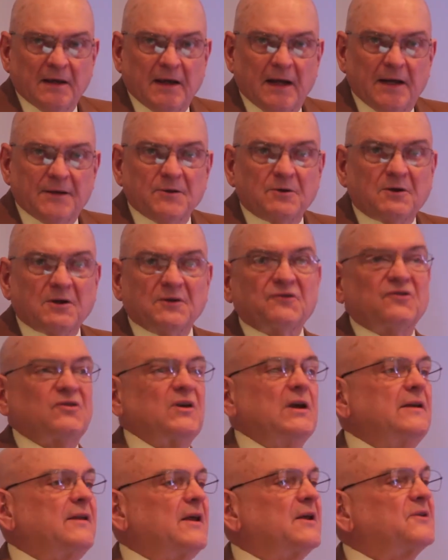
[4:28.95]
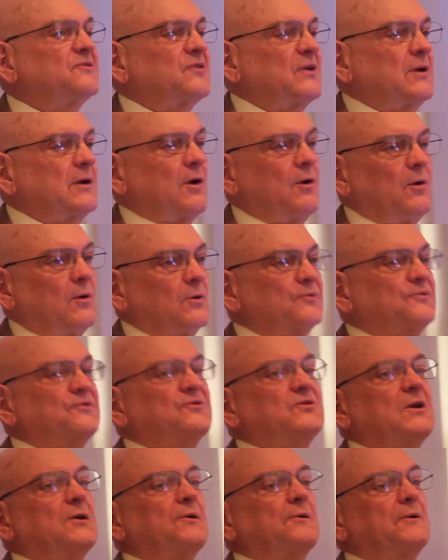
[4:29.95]
And you can see this in a whole
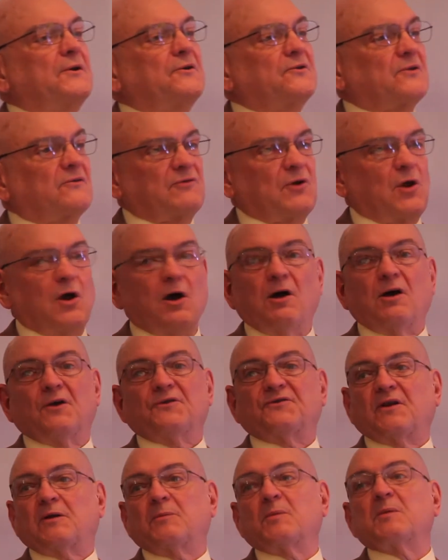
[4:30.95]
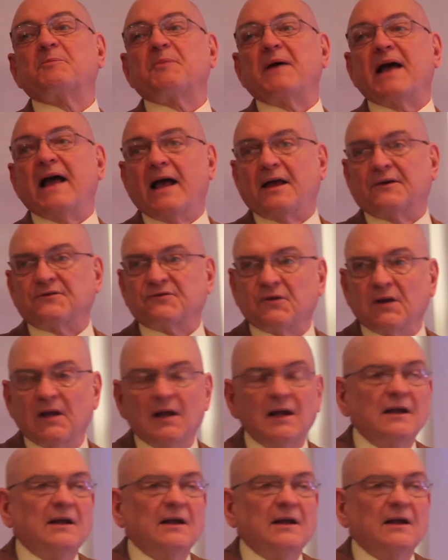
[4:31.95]
series of laws that have been passed